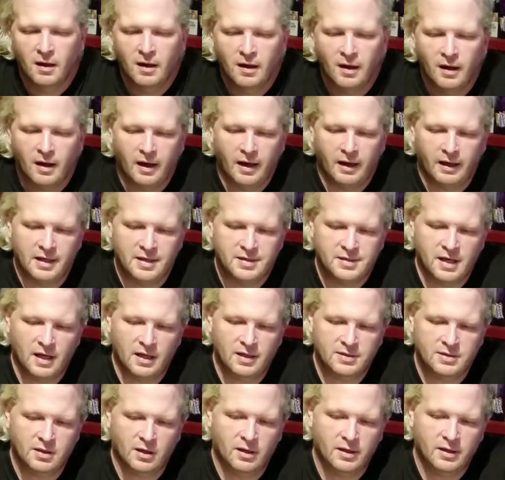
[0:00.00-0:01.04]
And I said it's
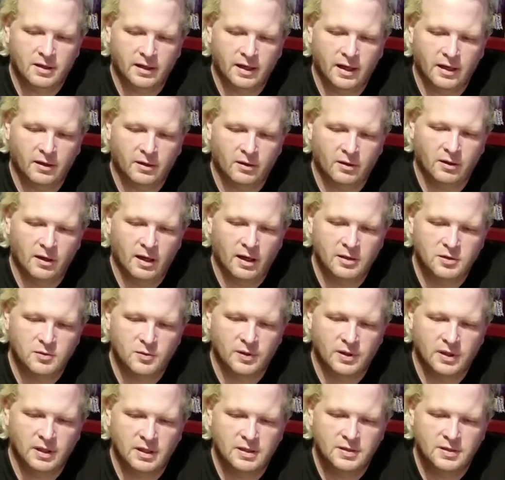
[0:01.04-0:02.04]
hard to get a good edge with this.